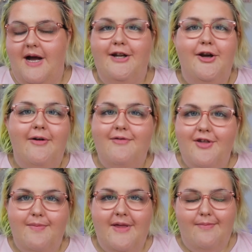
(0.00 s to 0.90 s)
I know I've
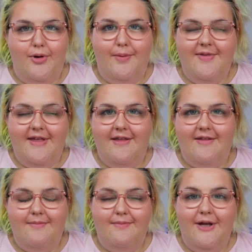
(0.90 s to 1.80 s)
just missed prom
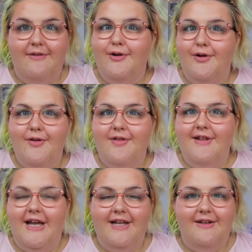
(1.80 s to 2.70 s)
season, but if you're going
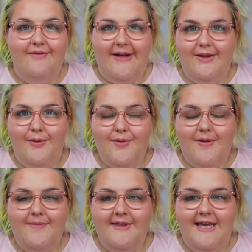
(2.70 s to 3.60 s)
to like an event or
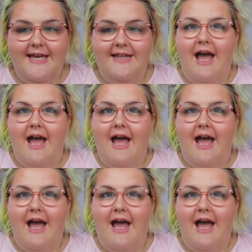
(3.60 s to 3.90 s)
something